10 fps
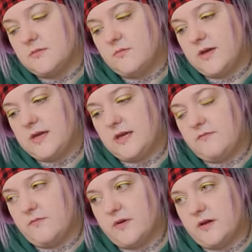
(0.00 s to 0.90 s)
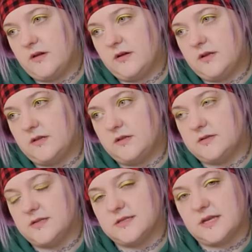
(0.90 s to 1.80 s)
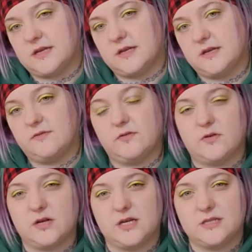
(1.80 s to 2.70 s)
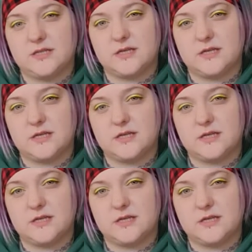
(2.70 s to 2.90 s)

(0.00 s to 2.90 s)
make it even bigger and use it as like a, if you've got kids,